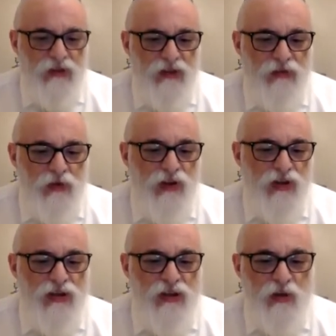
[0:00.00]
if we
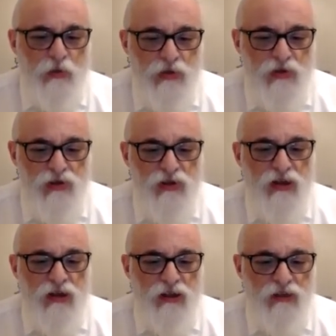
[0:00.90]
just say a person should
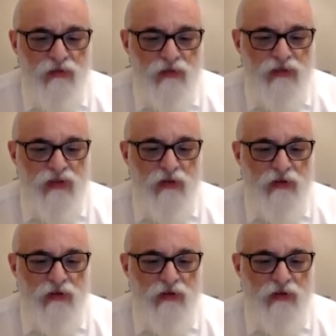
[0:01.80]
take leave of his friend,